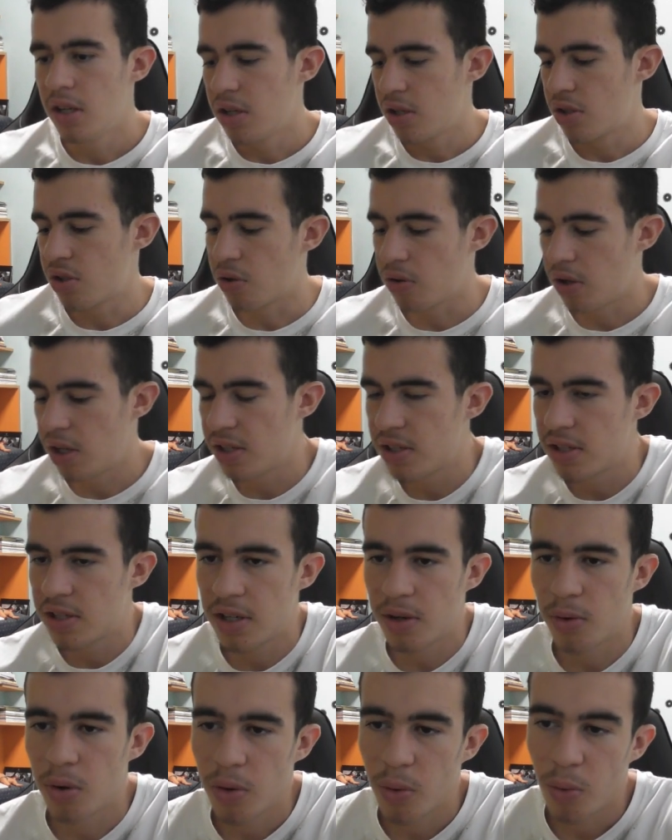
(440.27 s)
So let's
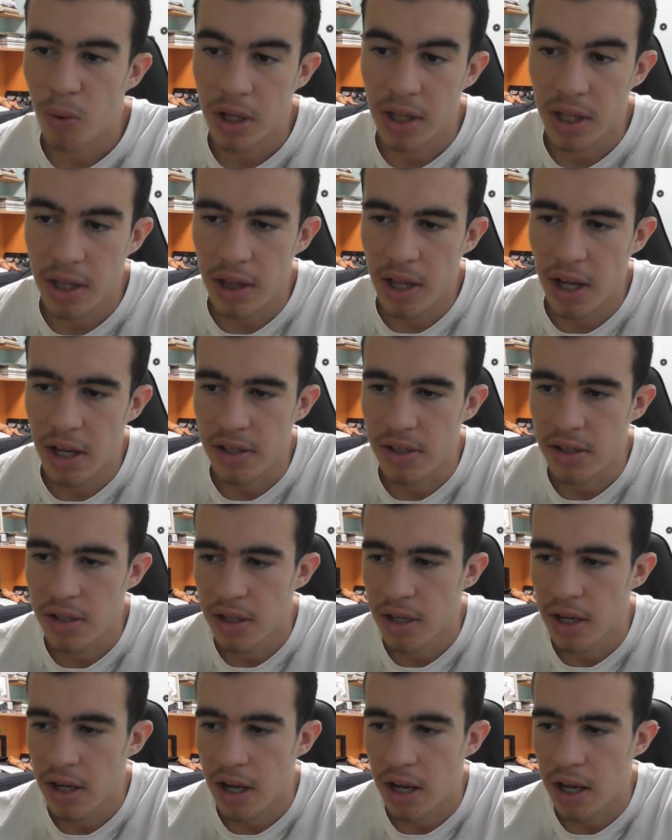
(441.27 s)
see what he does.
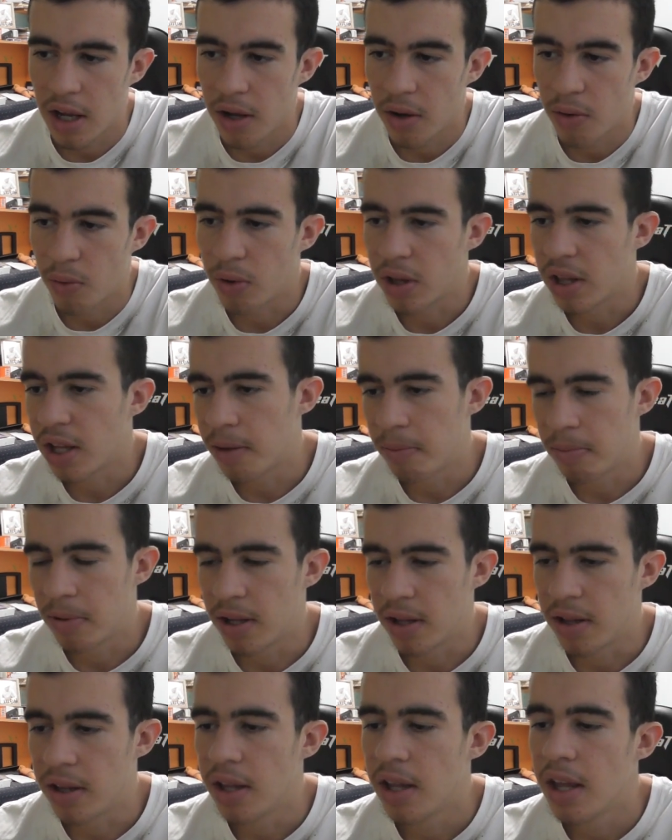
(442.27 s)
What I
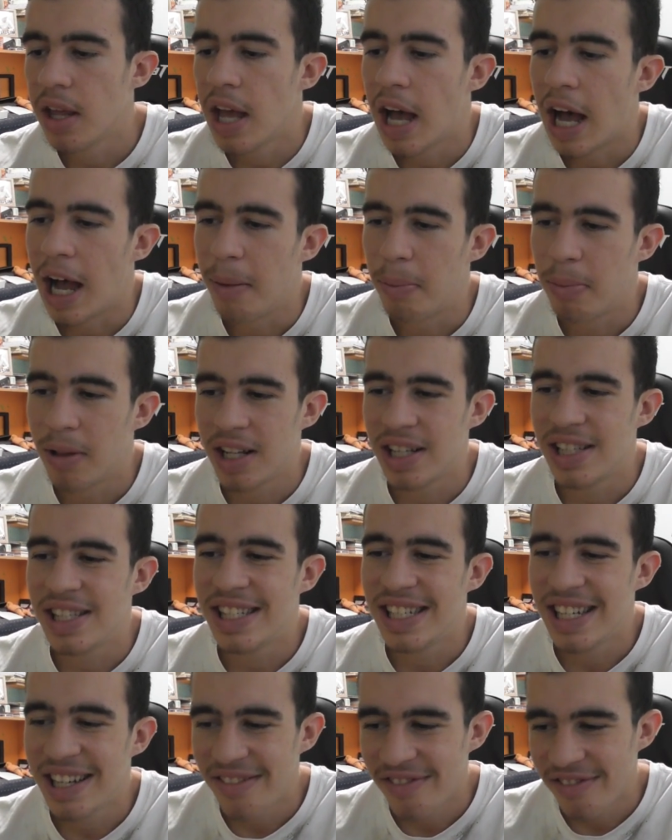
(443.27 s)
played. I played
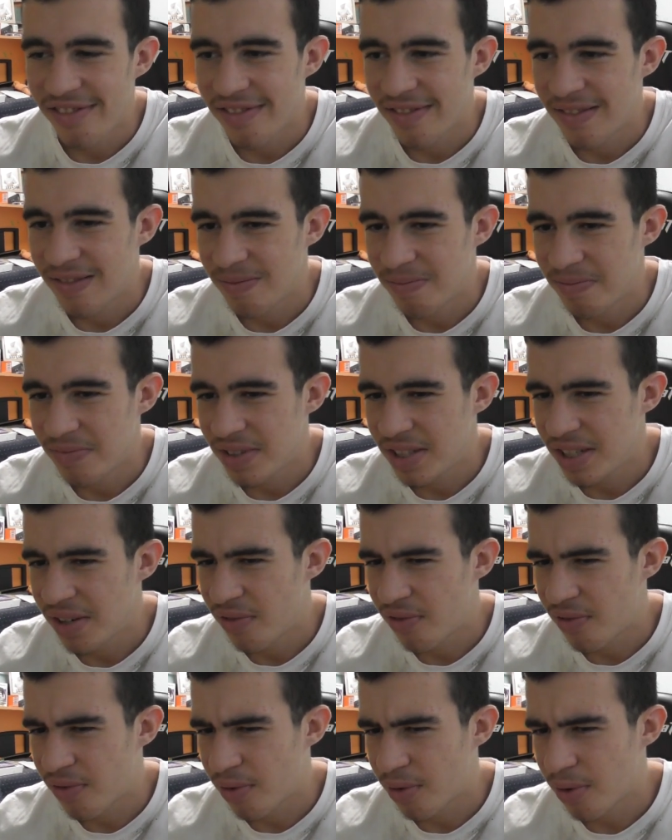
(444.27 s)

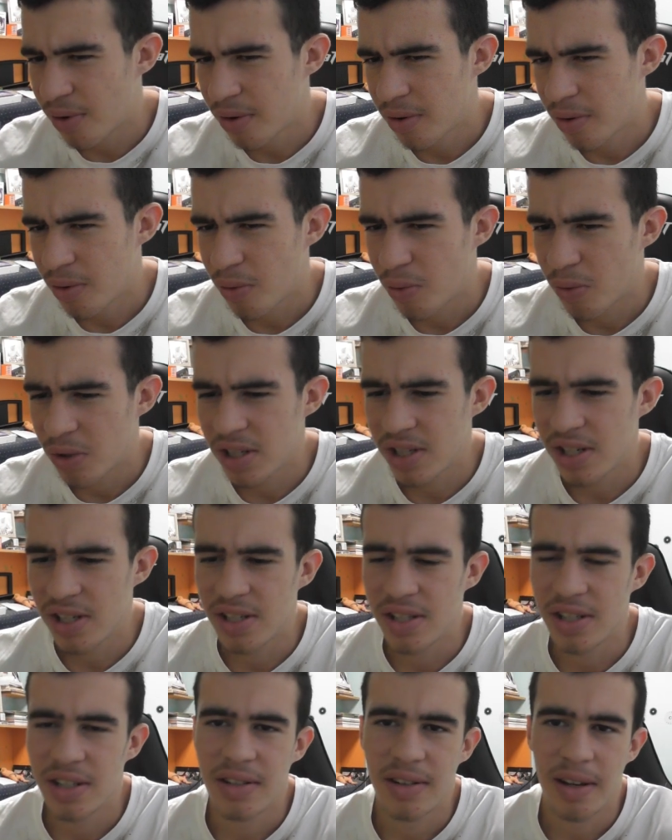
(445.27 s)
g4, which
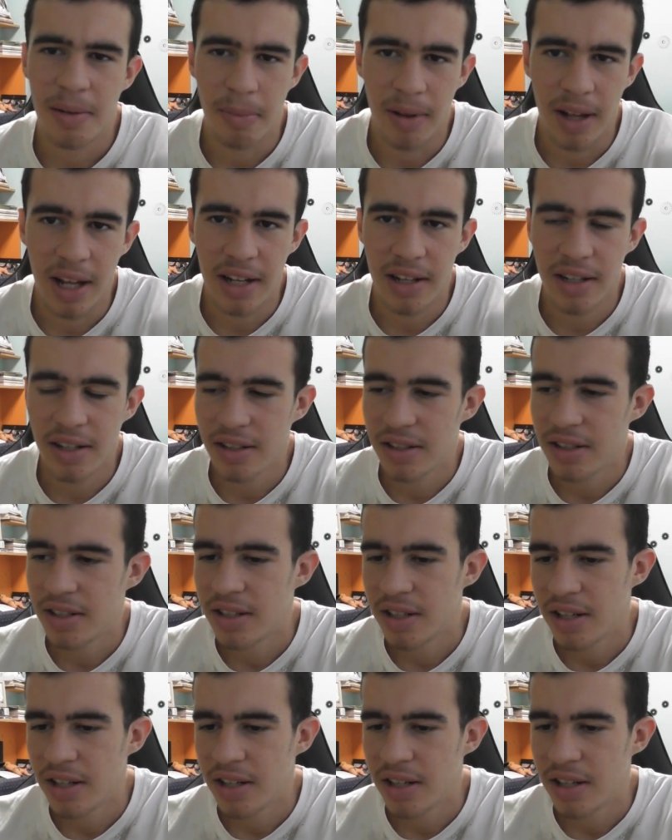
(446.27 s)
is a blunder.